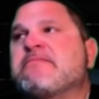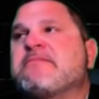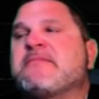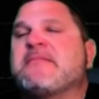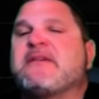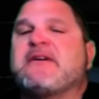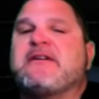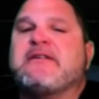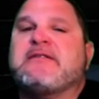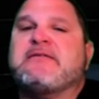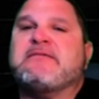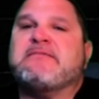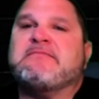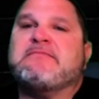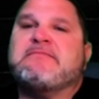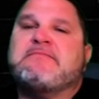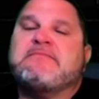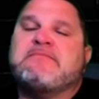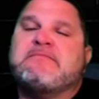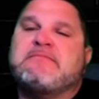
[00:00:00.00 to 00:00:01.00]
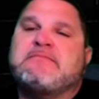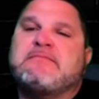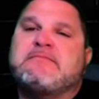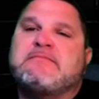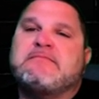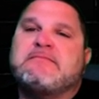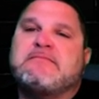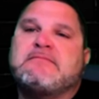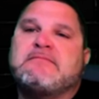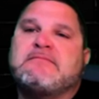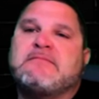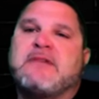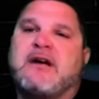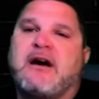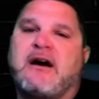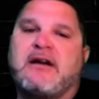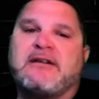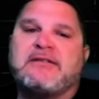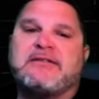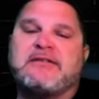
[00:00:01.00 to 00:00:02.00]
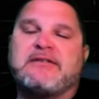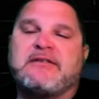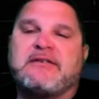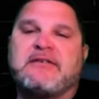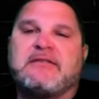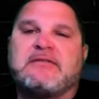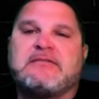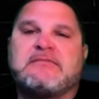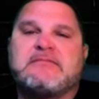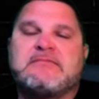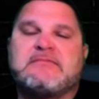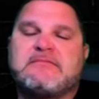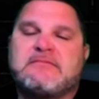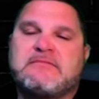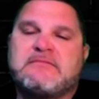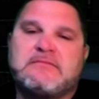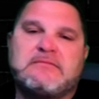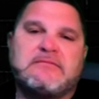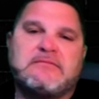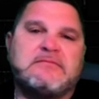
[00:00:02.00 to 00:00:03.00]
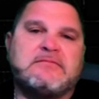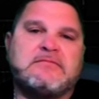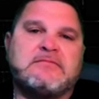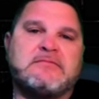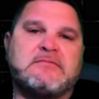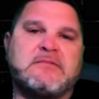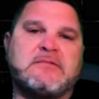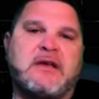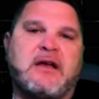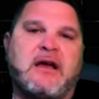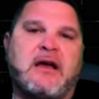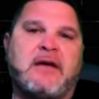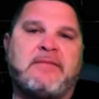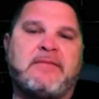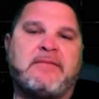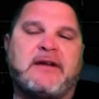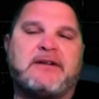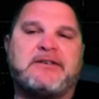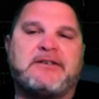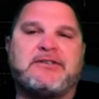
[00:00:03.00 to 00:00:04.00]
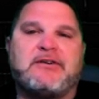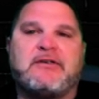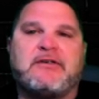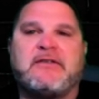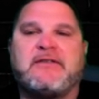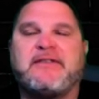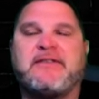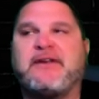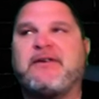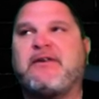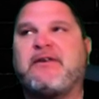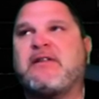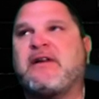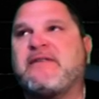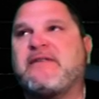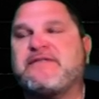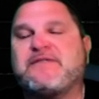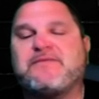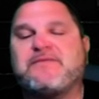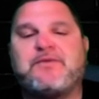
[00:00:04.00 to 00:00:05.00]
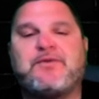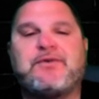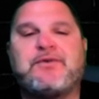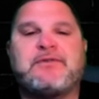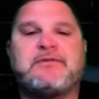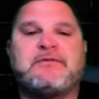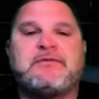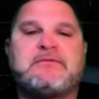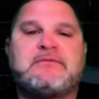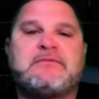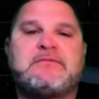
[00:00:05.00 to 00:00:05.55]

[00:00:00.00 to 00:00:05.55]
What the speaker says: And honestly, I'm not sure that they all have support.